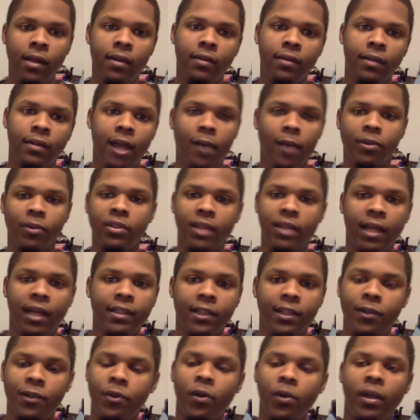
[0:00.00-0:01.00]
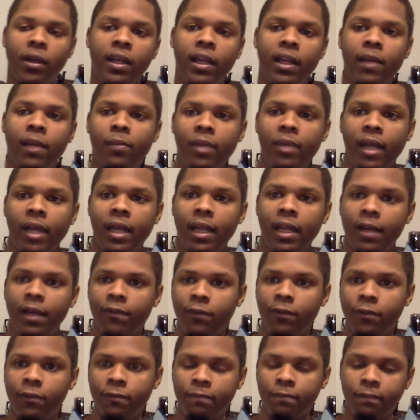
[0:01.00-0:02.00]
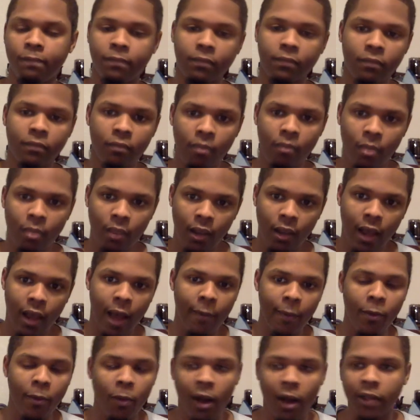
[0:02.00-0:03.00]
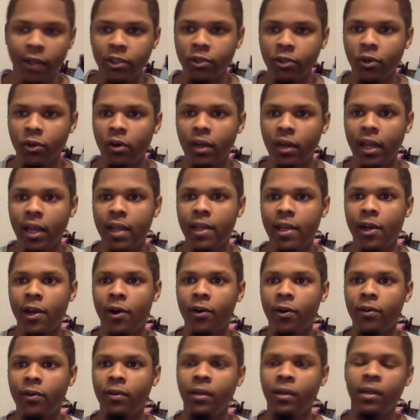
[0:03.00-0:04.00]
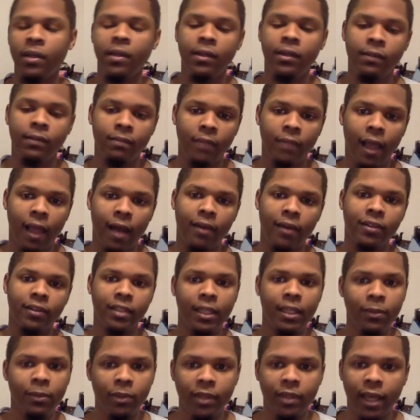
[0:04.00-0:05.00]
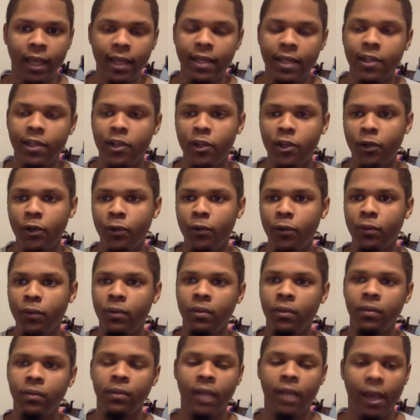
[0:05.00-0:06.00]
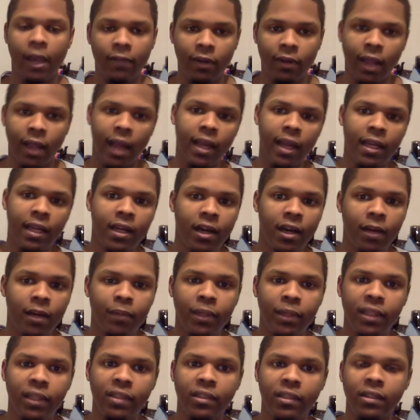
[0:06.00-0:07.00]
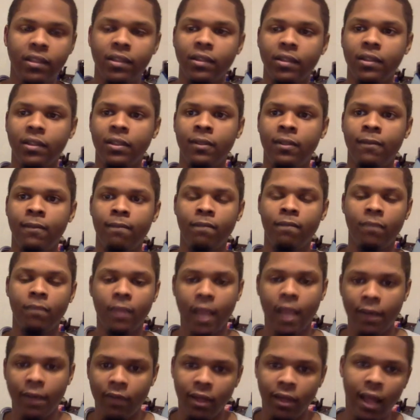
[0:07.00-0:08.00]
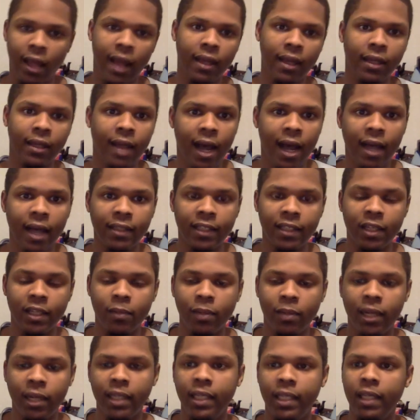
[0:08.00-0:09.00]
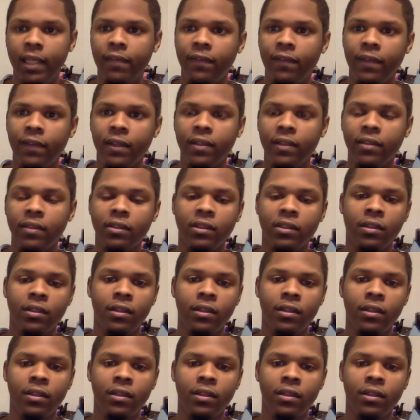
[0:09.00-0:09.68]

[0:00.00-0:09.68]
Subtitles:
Now we just got to see you do at the NBA level. I'll be watching Orlando. I'll see what they can do. Have a lot of young pieces. Have a lot of guys that can play defense.